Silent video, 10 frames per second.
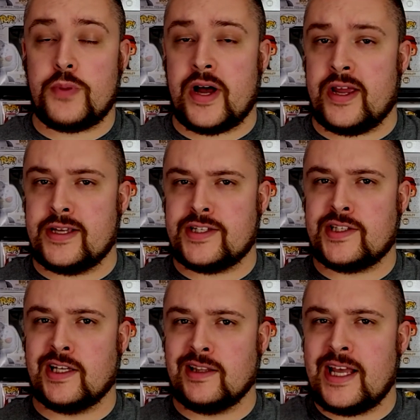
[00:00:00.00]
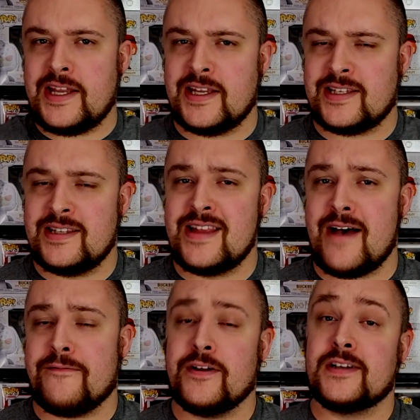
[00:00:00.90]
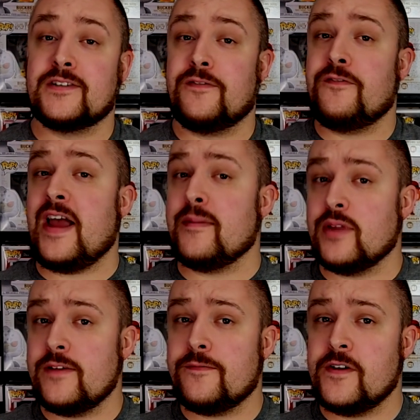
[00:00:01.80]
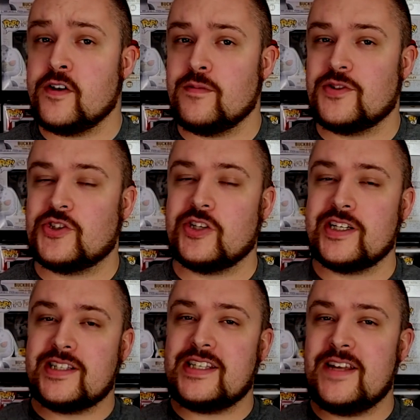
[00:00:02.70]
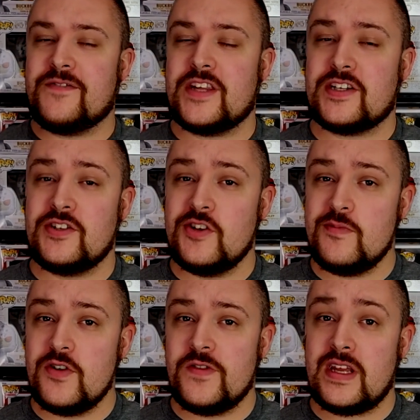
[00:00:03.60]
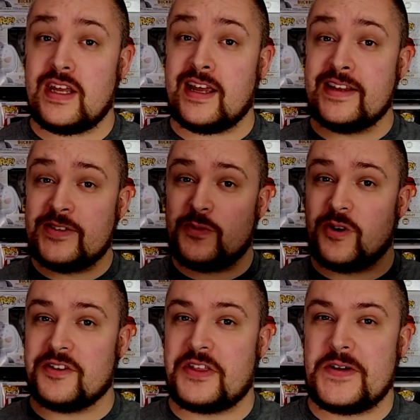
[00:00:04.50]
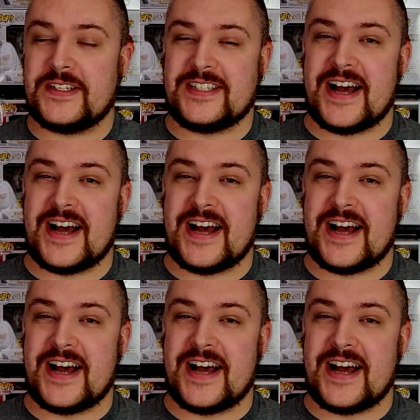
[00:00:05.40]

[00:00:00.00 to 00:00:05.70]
Chupa is the latest Netflix family film, so let's see if this new movie is worth your